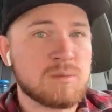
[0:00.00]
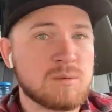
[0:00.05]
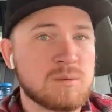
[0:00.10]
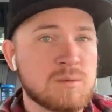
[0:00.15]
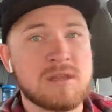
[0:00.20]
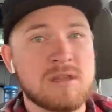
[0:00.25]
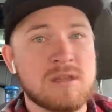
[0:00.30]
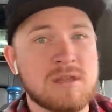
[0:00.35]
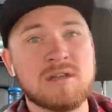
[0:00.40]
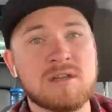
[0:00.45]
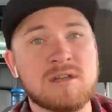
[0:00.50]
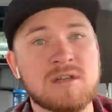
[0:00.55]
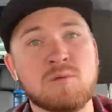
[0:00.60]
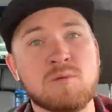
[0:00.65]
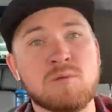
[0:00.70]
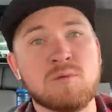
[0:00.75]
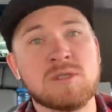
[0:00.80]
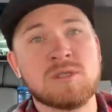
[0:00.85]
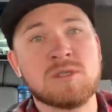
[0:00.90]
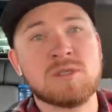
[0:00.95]
but I think it's
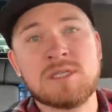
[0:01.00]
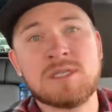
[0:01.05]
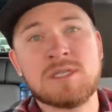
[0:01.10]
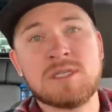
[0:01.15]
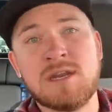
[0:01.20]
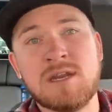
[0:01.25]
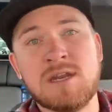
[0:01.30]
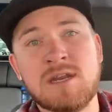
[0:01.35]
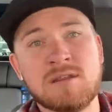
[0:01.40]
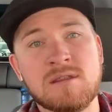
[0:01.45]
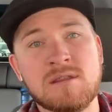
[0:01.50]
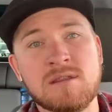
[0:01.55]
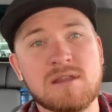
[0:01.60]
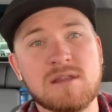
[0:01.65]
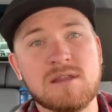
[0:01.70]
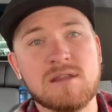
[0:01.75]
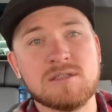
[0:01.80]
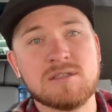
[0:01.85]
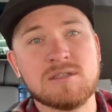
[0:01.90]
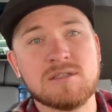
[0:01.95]
worth stating
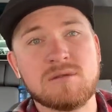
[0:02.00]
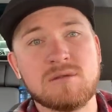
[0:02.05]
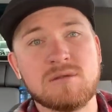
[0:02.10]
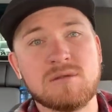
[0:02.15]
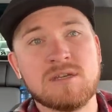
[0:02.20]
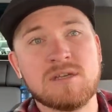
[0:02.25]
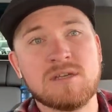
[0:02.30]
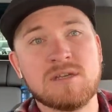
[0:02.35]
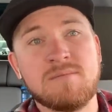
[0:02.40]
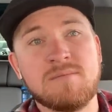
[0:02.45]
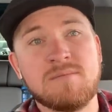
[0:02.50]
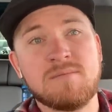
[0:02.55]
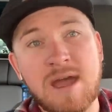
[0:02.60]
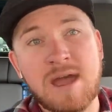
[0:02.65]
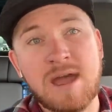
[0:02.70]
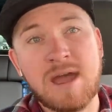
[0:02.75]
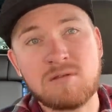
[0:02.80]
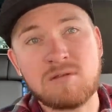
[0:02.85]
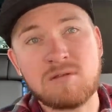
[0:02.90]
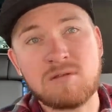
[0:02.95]
that these are things that
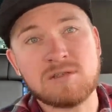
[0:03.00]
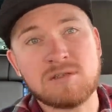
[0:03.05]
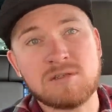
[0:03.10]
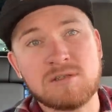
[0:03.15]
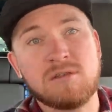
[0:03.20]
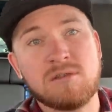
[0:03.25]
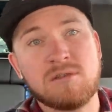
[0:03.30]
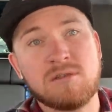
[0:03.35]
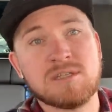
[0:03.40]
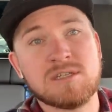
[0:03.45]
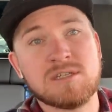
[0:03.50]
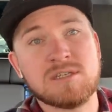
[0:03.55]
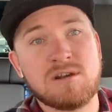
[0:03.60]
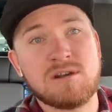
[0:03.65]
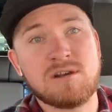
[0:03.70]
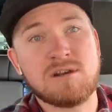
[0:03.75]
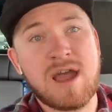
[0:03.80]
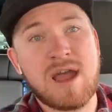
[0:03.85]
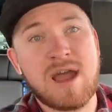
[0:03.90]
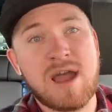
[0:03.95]
matter. These are things that
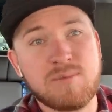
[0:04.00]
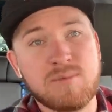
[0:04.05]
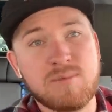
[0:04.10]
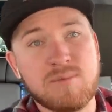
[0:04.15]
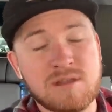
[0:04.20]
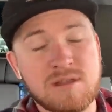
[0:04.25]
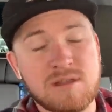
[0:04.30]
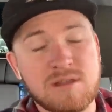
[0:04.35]
are happening.